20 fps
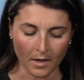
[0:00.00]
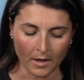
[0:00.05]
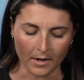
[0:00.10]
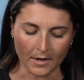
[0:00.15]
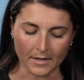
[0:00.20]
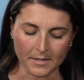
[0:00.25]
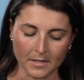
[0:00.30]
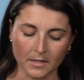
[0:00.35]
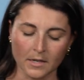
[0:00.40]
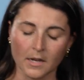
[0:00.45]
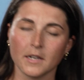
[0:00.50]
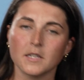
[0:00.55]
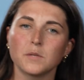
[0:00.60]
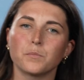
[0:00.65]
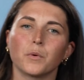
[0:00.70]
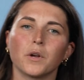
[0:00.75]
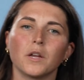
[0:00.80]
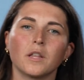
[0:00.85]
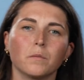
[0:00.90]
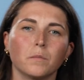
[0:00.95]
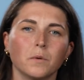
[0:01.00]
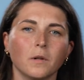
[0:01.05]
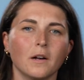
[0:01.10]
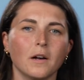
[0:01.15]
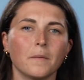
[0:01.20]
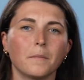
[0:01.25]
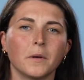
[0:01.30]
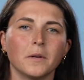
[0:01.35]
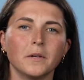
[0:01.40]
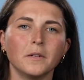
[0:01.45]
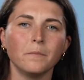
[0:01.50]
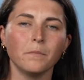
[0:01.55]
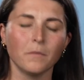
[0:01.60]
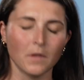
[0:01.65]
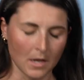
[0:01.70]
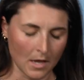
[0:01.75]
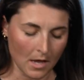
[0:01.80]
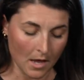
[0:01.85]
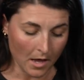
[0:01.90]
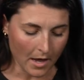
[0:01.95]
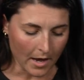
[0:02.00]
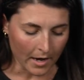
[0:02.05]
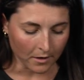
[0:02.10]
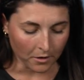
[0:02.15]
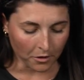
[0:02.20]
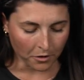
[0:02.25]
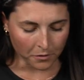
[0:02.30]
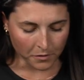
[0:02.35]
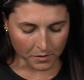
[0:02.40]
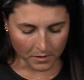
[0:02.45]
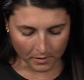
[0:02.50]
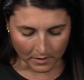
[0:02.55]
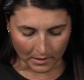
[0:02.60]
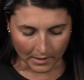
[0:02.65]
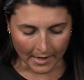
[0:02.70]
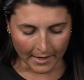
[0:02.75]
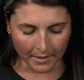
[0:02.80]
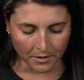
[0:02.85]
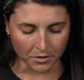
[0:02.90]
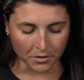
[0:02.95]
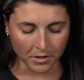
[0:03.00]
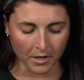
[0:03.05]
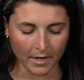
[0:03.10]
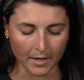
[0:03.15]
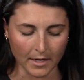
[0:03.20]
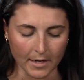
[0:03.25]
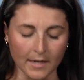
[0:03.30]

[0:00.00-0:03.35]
It has a nice breathable upper and uses Light Strike